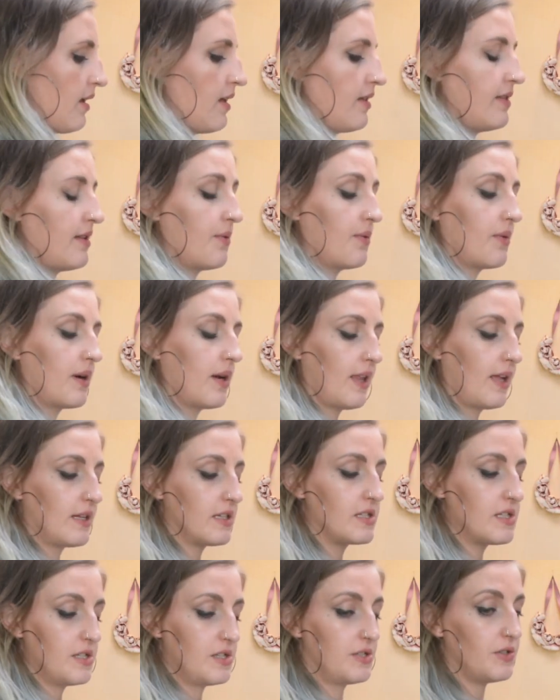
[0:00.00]
Then what I like
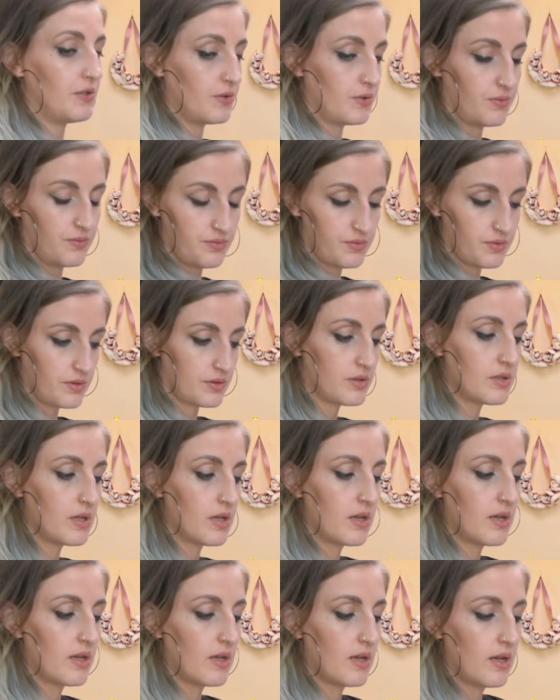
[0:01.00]
to do
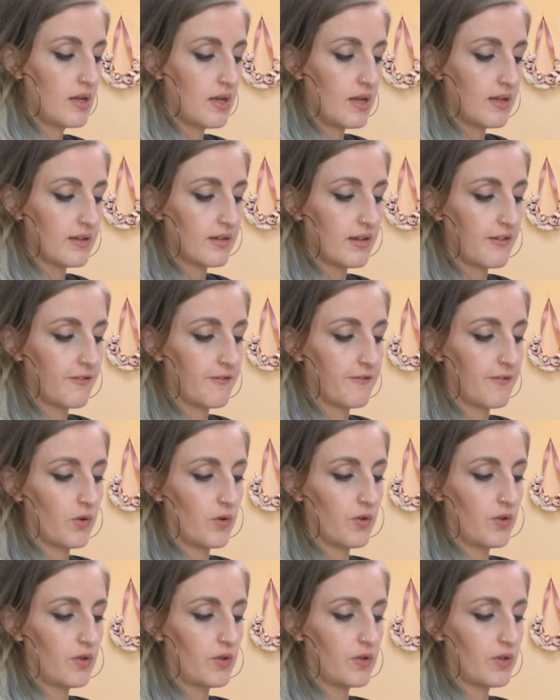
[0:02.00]
is I
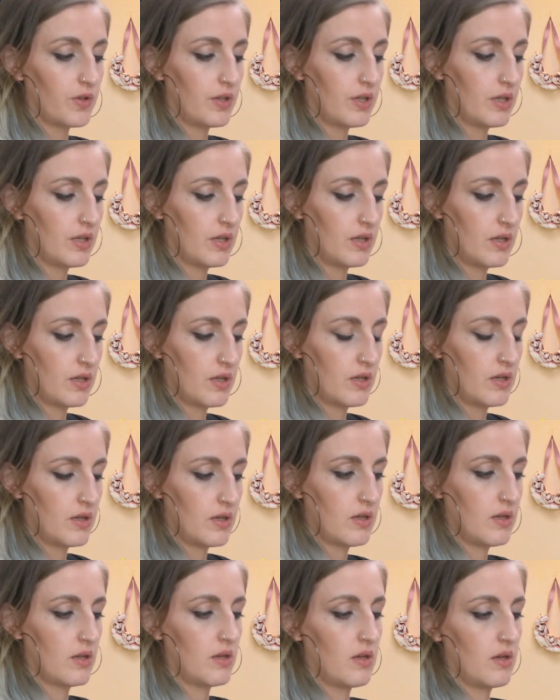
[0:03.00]
fold
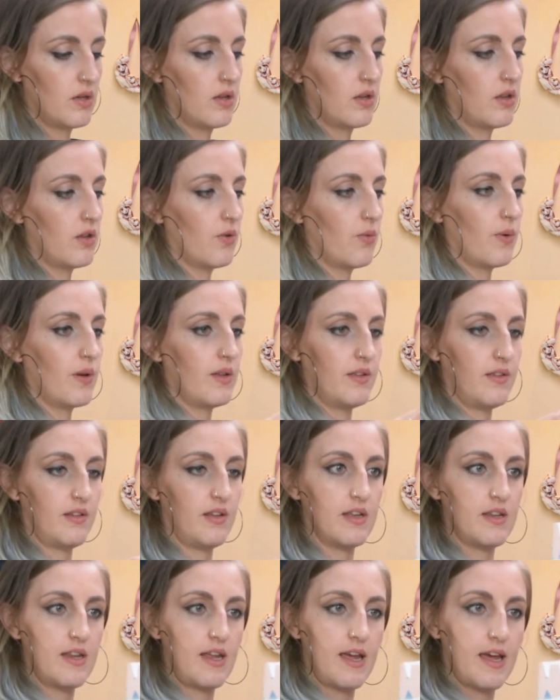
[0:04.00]
the
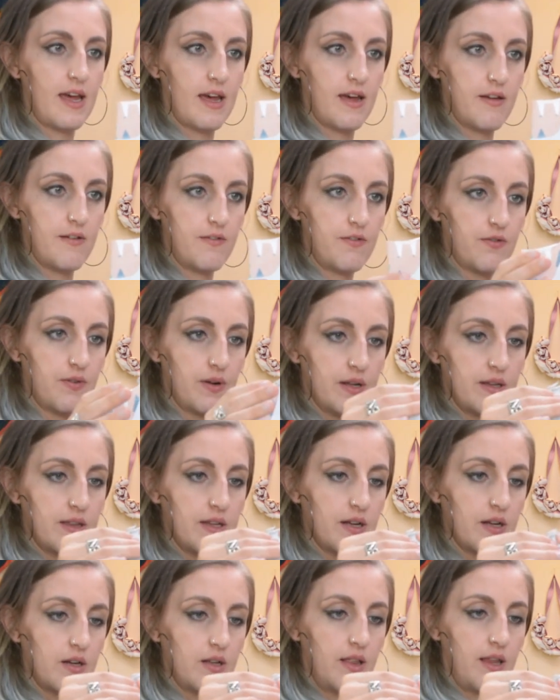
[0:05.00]
onesie in half right
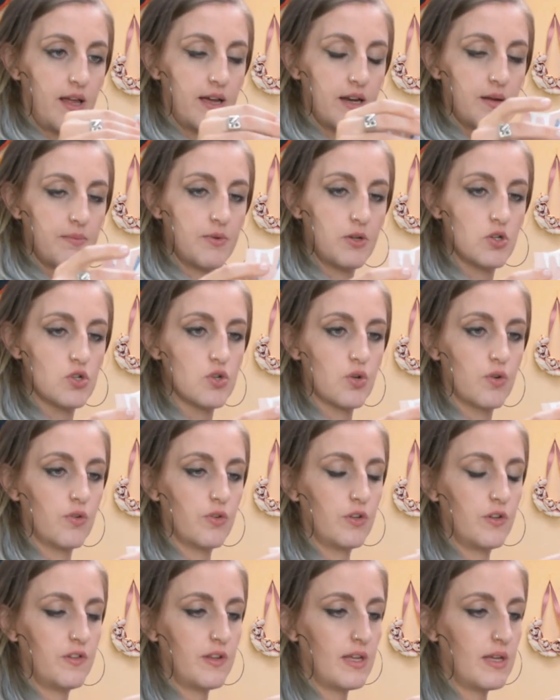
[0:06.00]
there, line up your
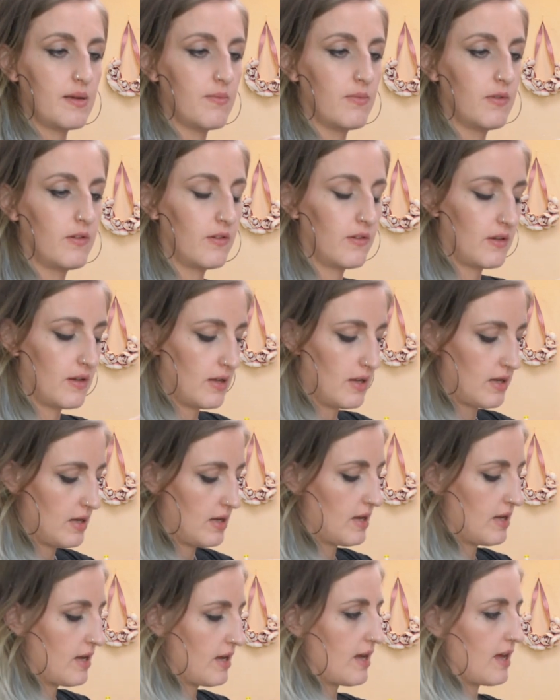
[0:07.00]
shoulder seams,
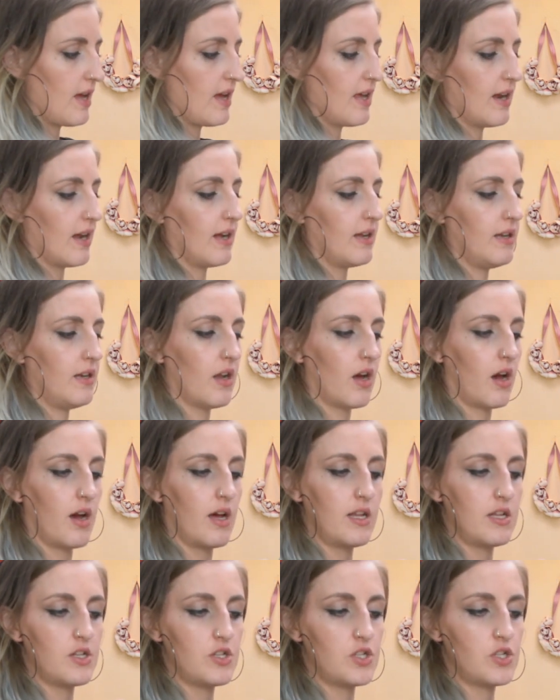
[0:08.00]
and I
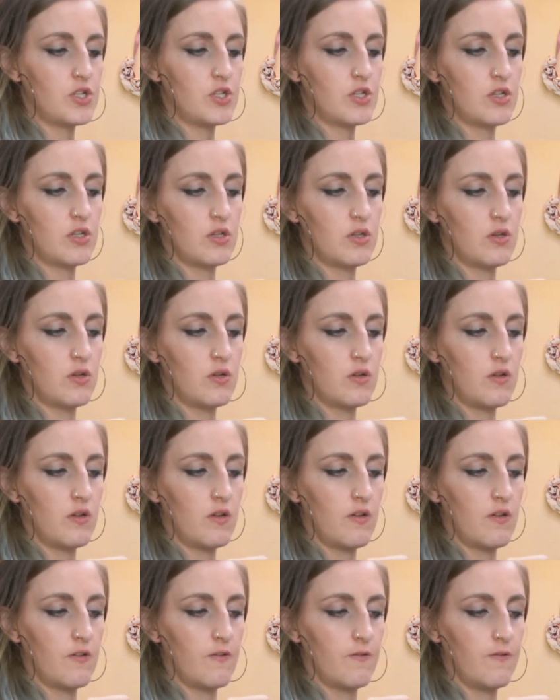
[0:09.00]
notch,
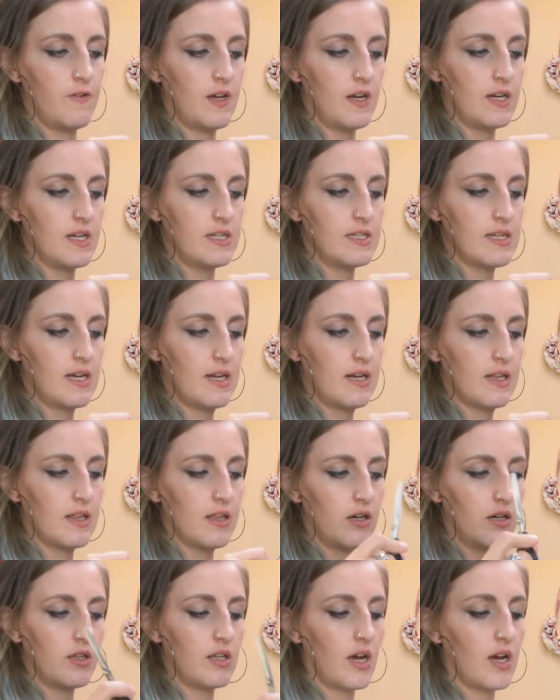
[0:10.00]
a very tiny
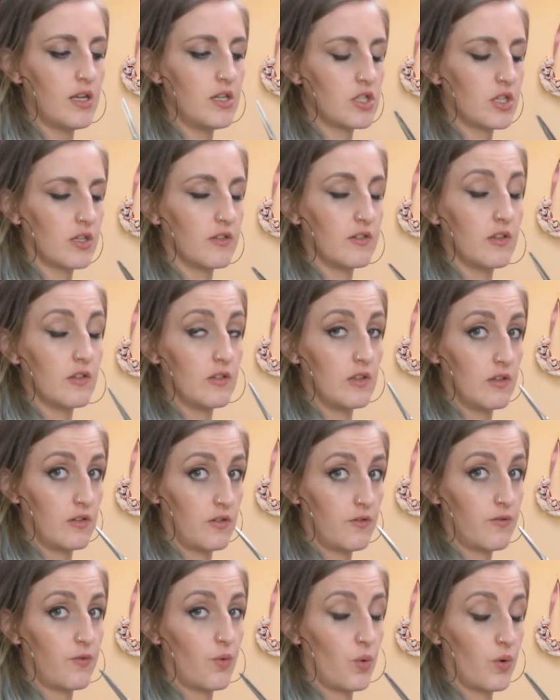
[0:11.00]
little notch, because this is a
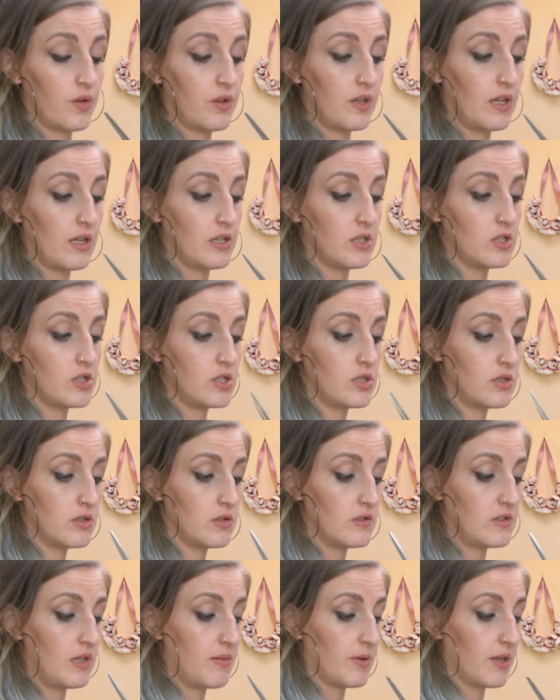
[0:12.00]
1/4 inch
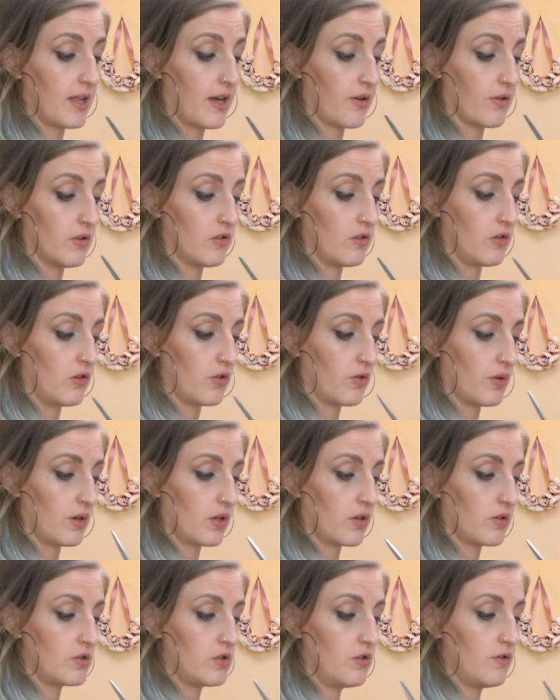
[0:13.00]
seam allowance, so you don't want to
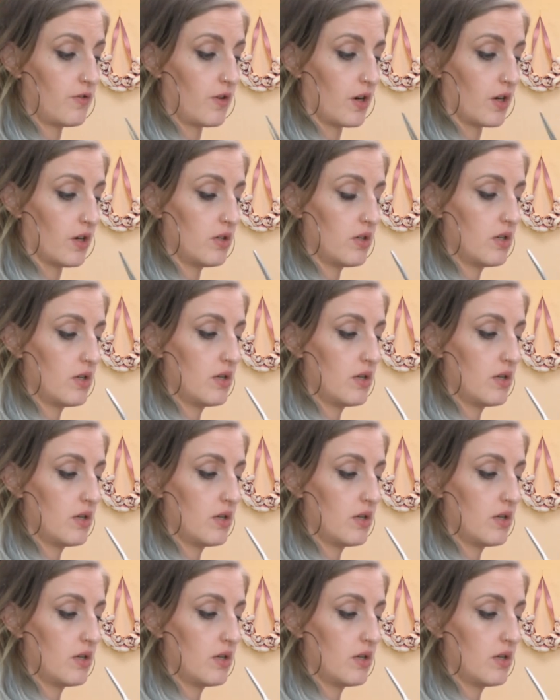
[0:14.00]
go too far,